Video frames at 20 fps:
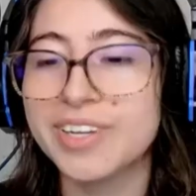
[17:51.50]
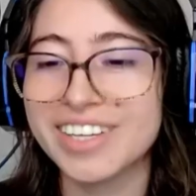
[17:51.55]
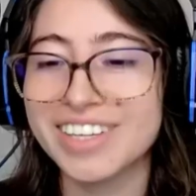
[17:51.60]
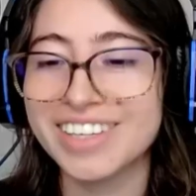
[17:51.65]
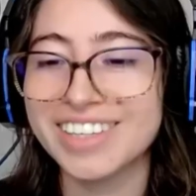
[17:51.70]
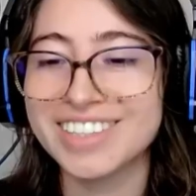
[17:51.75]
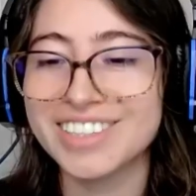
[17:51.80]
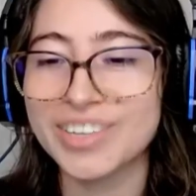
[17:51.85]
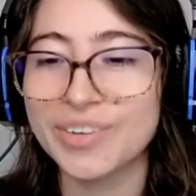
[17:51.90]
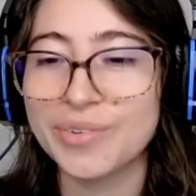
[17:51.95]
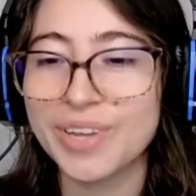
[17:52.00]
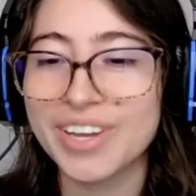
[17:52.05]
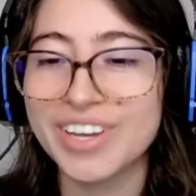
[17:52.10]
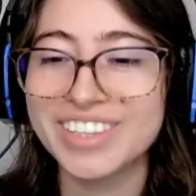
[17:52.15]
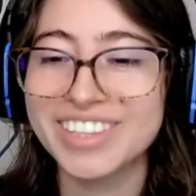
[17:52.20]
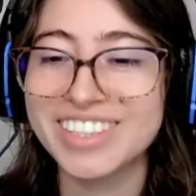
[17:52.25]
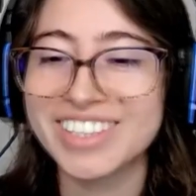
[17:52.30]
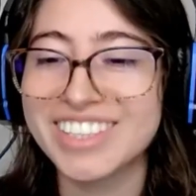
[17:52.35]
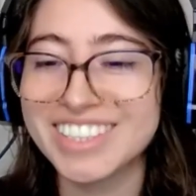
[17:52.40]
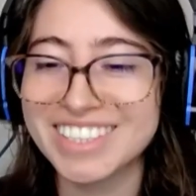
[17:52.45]
too,
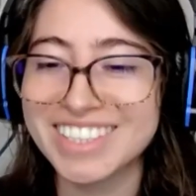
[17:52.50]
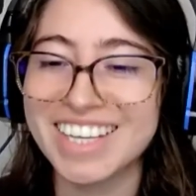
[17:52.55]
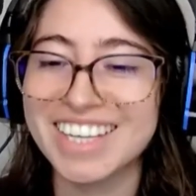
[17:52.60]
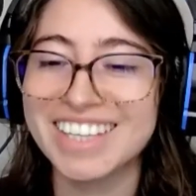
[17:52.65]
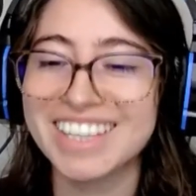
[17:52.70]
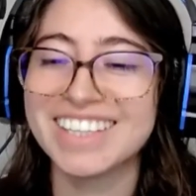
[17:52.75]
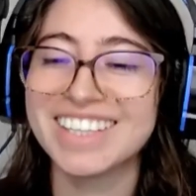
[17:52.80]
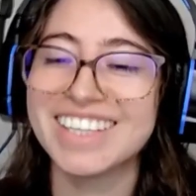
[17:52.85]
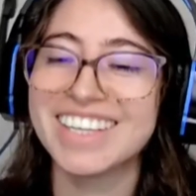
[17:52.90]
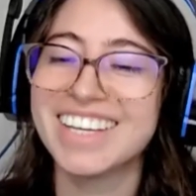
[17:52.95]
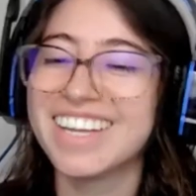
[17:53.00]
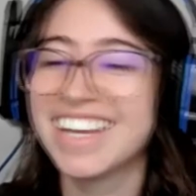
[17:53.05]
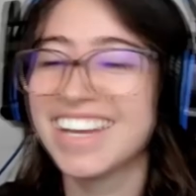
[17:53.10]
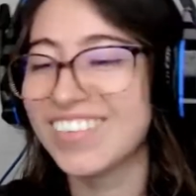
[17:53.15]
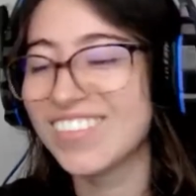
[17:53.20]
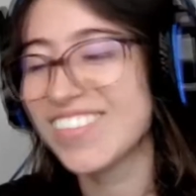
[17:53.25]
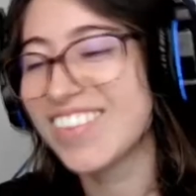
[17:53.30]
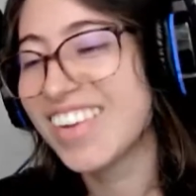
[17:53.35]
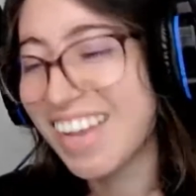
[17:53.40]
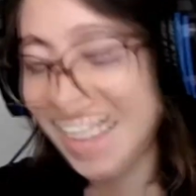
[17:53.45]
so we
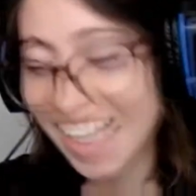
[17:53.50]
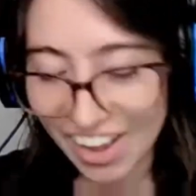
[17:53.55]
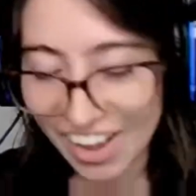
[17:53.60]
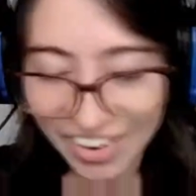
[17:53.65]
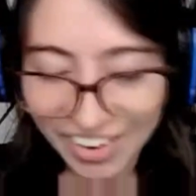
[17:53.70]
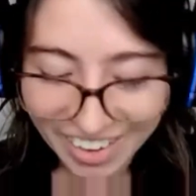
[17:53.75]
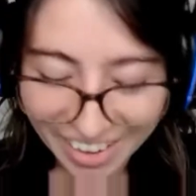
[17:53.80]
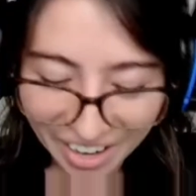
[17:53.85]
understand.